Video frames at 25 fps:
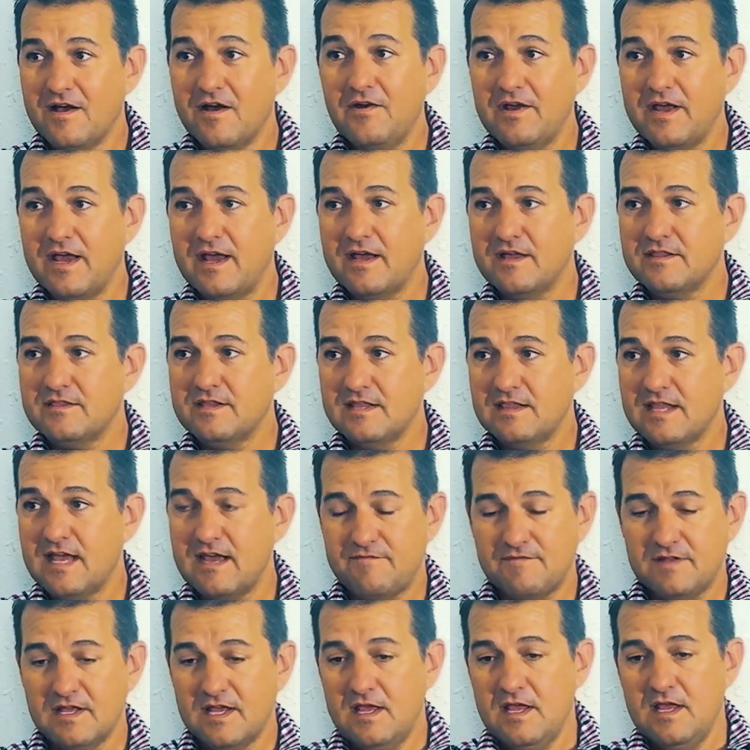Oh, yeah, they
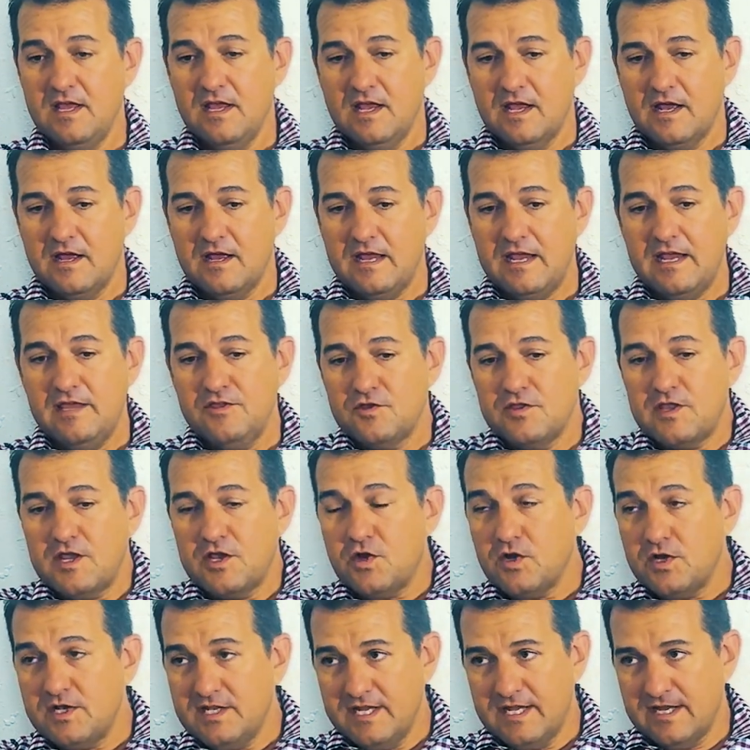left. Either they
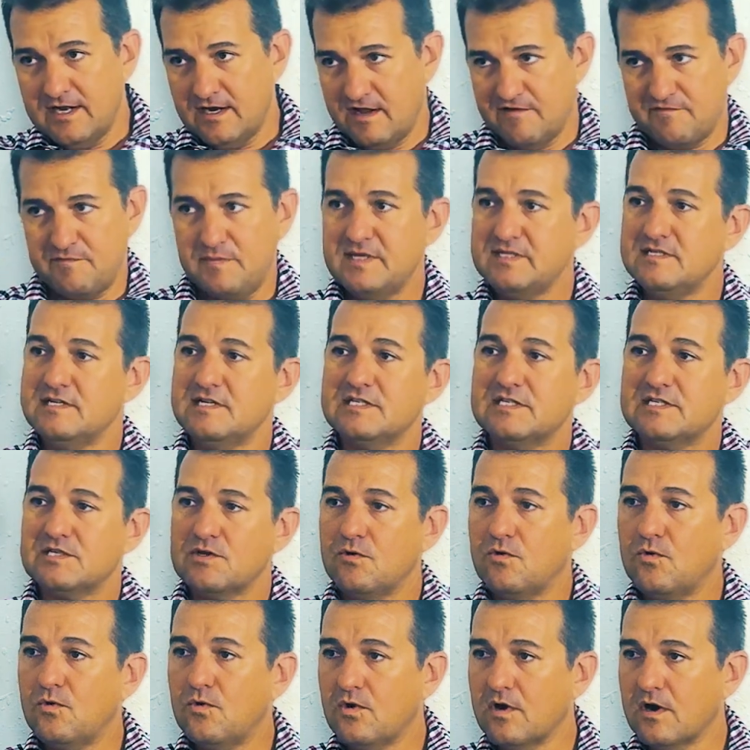couldn't get enough
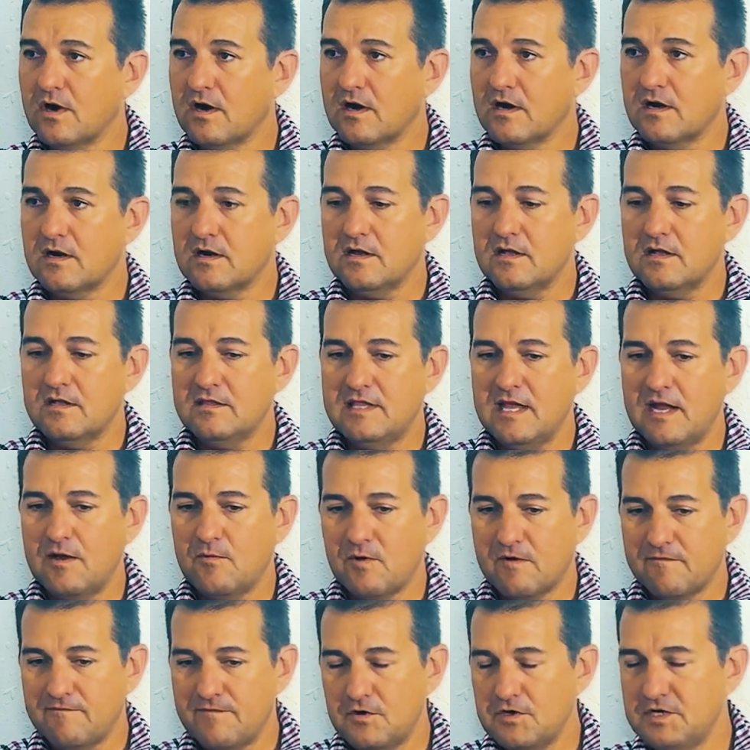business or they
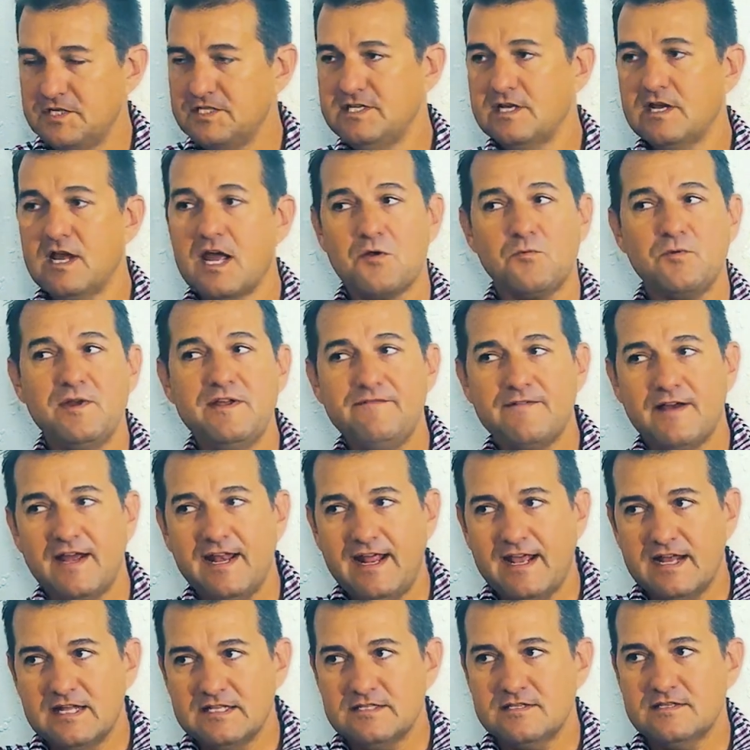were focusing on
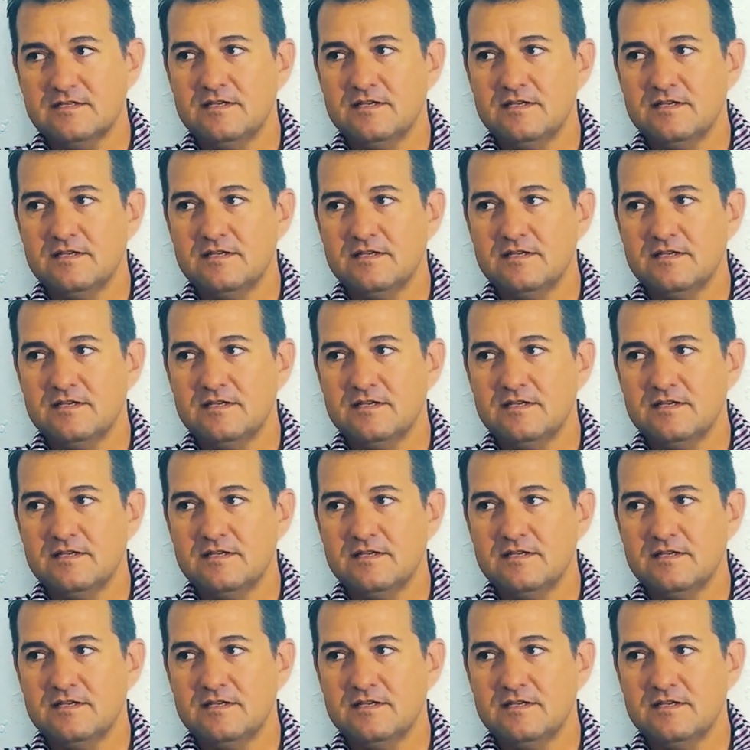refinance.